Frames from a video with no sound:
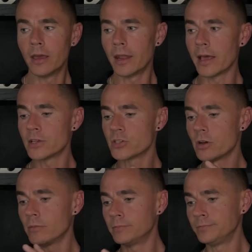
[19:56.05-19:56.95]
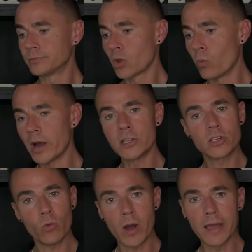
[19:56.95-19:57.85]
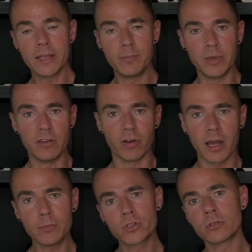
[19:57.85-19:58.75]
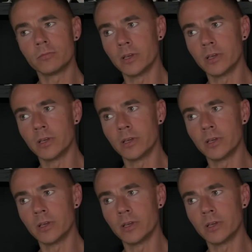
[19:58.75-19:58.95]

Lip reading: It has some YSL YADP vibes.